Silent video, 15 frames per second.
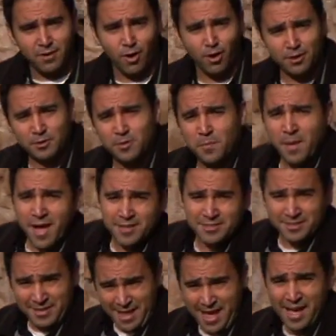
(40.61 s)
hard to
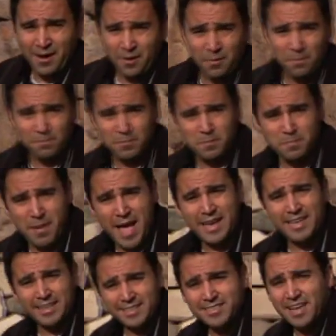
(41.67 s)
imagine now, but
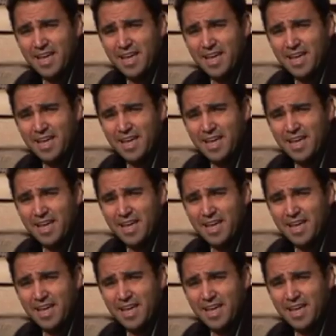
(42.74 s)
back in its